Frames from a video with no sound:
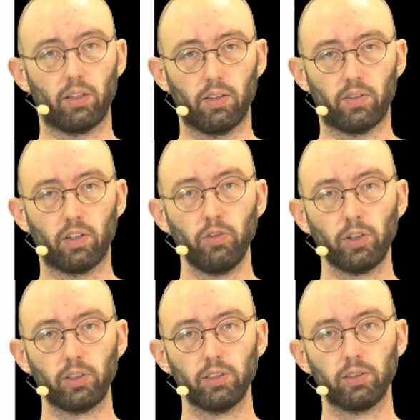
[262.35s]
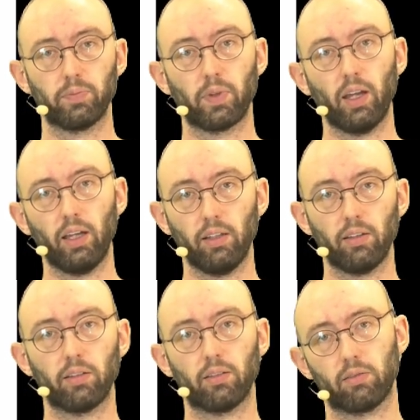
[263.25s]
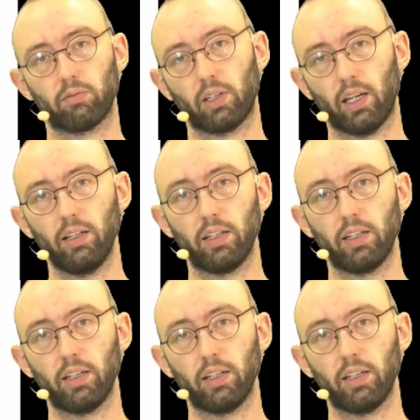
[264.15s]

is difficult and can